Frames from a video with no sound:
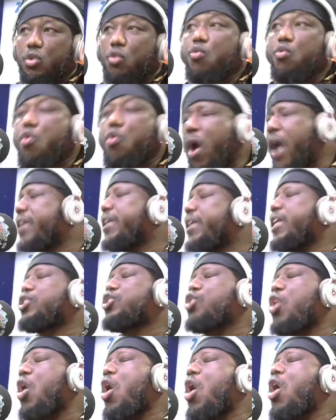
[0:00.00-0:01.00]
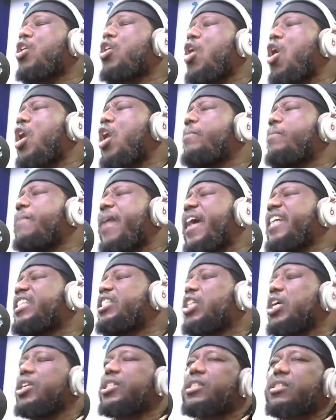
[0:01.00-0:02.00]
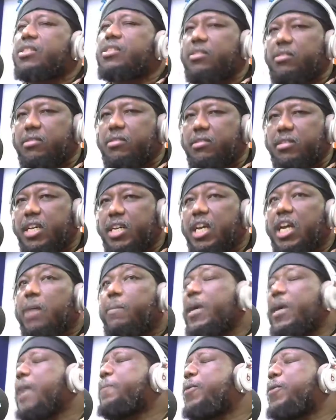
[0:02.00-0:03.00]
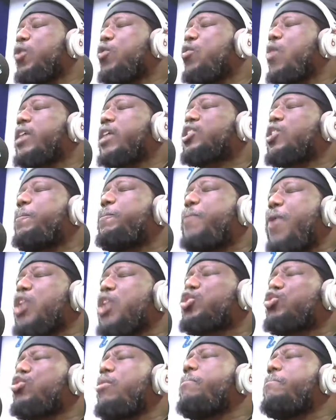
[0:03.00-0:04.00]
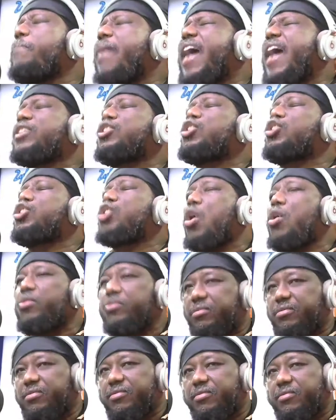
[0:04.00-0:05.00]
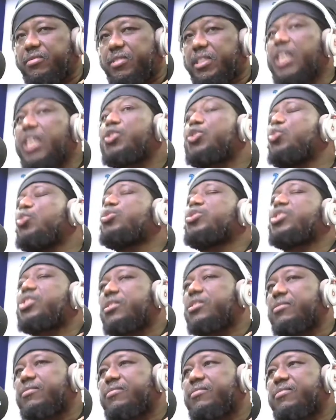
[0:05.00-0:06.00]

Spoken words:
When the so-called mentors, people who are supposed to mentor the youth,